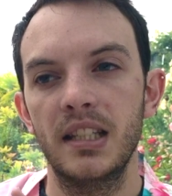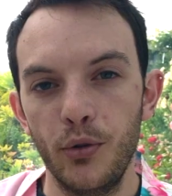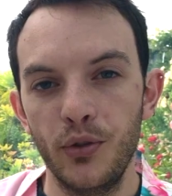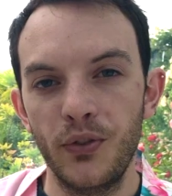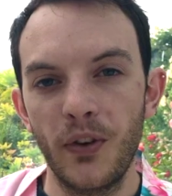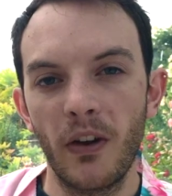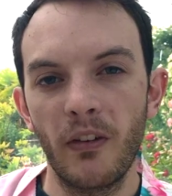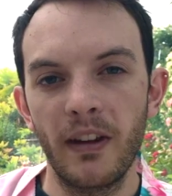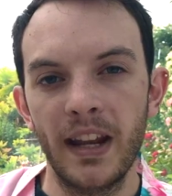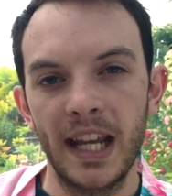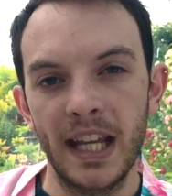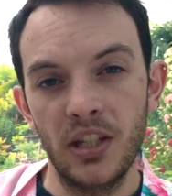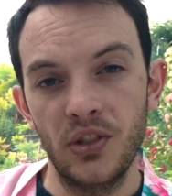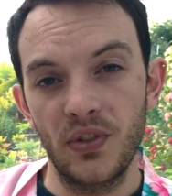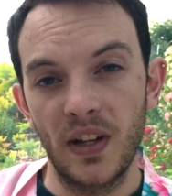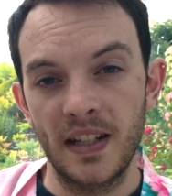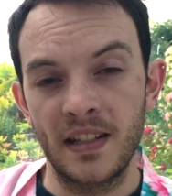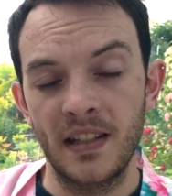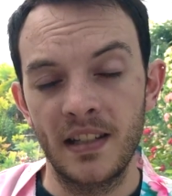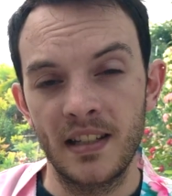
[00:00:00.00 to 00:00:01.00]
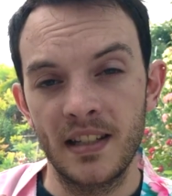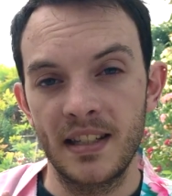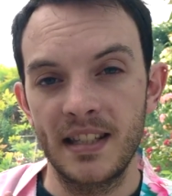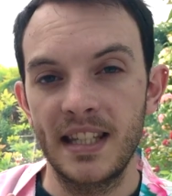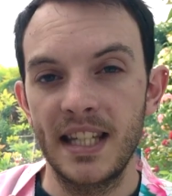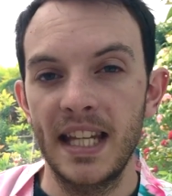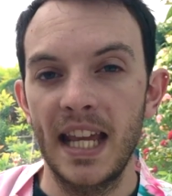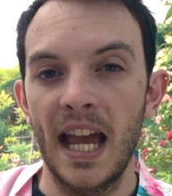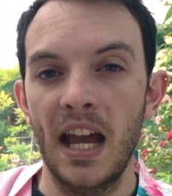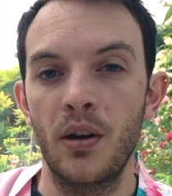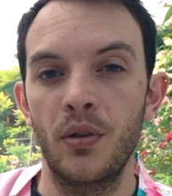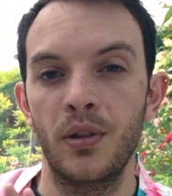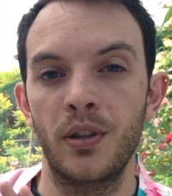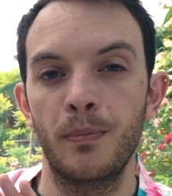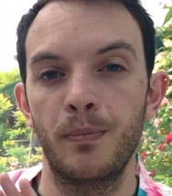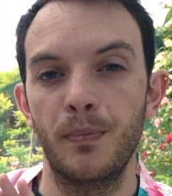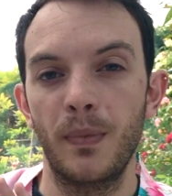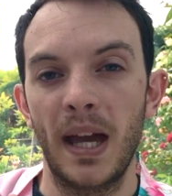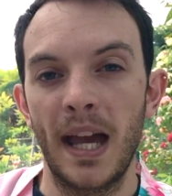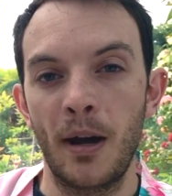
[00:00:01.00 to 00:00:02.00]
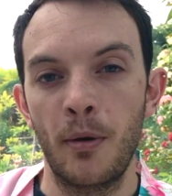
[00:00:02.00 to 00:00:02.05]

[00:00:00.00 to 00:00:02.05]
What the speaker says: It was very interesting to see how